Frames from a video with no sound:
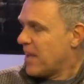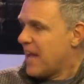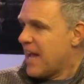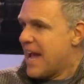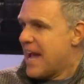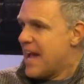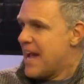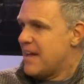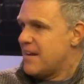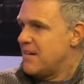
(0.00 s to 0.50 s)

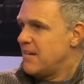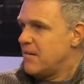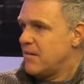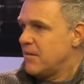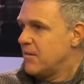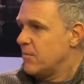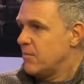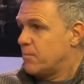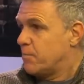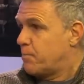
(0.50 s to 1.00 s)
And
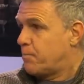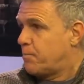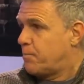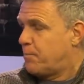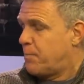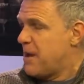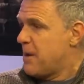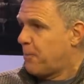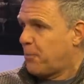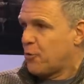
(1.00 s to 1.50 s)

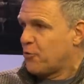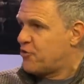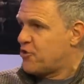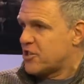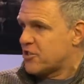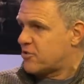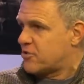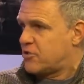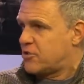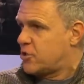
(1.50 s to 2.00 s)
people
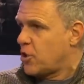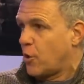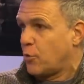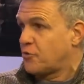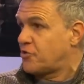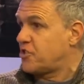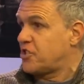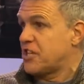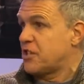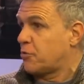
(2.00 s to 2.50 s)
just
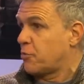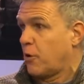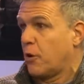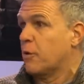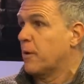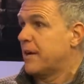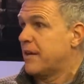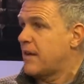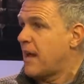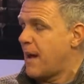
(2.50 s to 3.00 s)
don't see
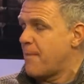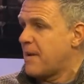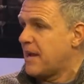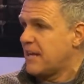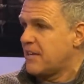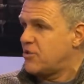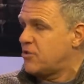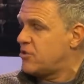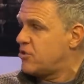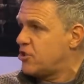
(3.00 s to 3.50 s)
through it. I
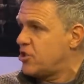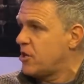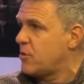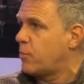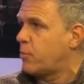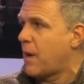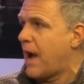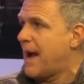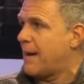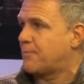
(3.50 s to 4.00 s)
mean,
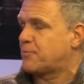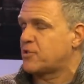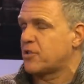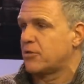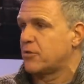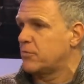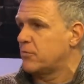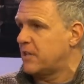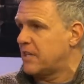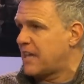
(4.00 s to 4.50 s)
she
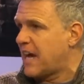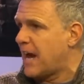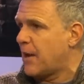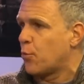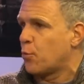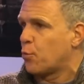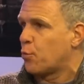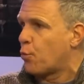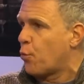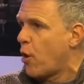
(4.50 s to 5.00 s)
absolutely
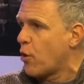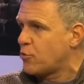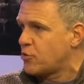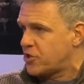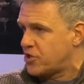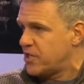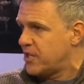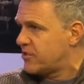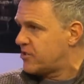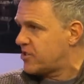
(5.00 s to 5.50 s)
got
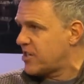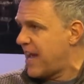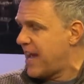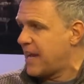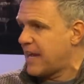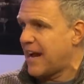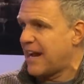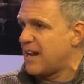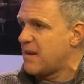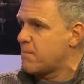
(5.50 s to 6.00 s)
roasted,
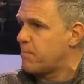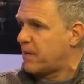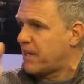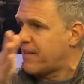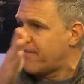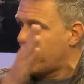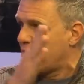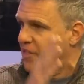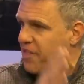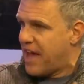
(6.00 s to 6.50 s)
saying, I didn't
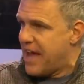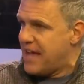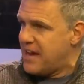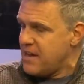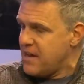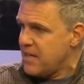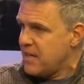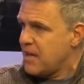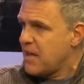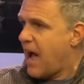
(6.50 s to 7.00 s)
believe her
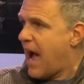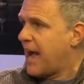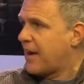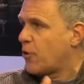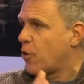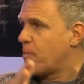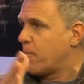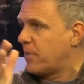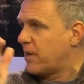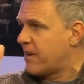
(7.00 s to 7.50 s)
then. I
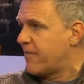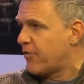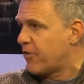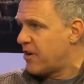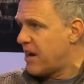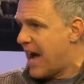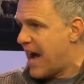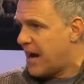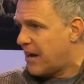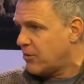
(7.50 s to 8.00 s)
don't believe her
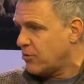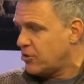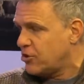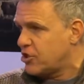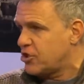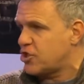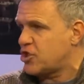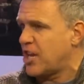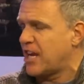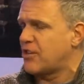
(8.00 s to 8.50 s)
now.
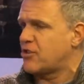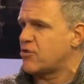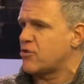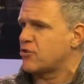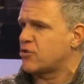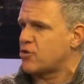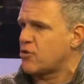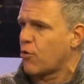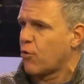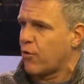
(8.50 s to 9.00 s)
She's changed her
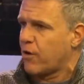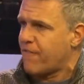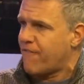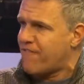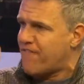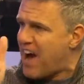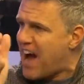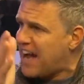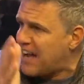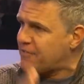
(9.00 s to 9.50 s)
story
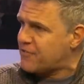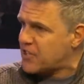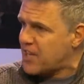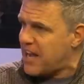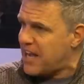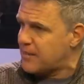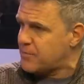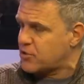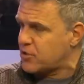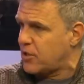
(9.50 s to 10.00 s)
5
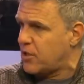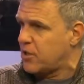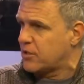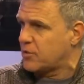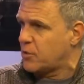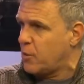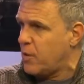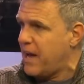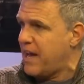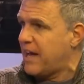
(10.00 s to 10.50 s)
times along
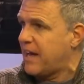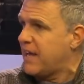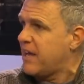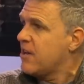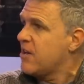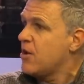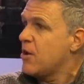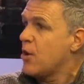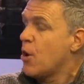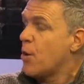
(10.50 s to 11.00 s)
the way.
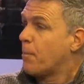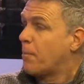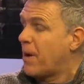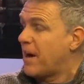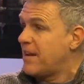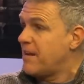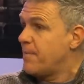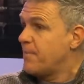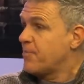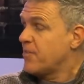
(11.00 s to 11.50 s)
Mm-hmm.
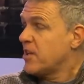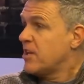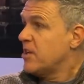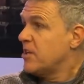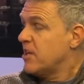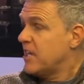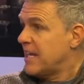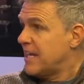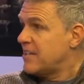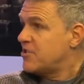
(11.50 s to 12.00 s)
But
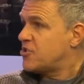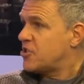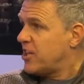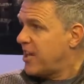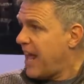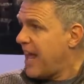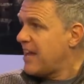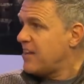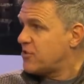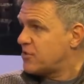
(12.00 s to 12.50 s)
in
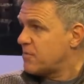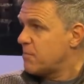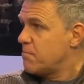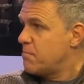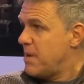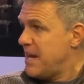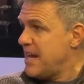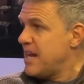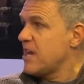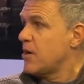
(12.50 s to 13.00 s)
today's
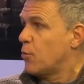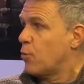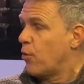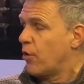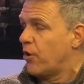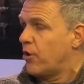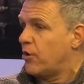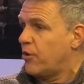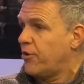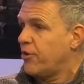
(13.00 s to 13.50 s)
media
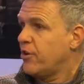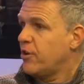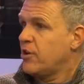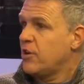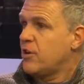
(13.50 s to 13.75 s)
world,